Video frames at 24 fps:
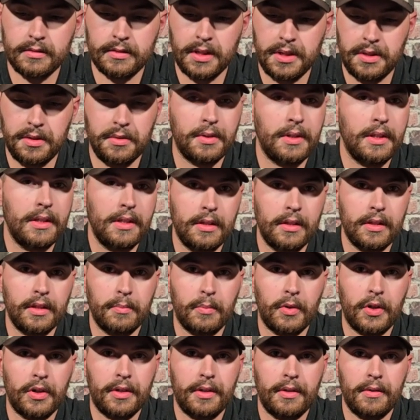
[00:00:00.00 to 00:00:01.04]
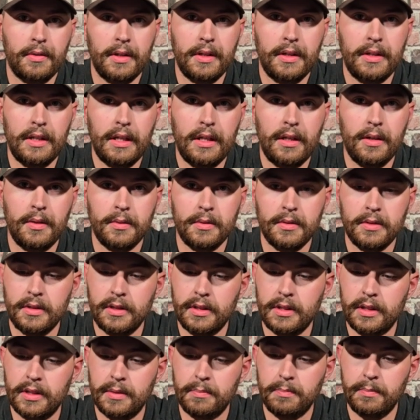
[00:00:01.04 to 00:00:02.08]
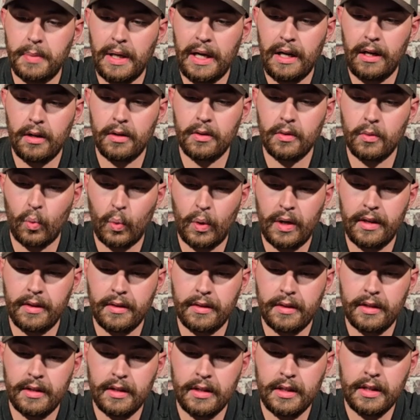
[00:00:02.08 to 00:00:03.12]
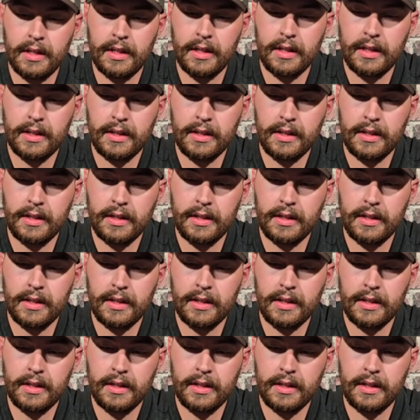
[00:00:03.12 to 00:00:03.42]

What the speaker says: that you can get on the market right now, paired with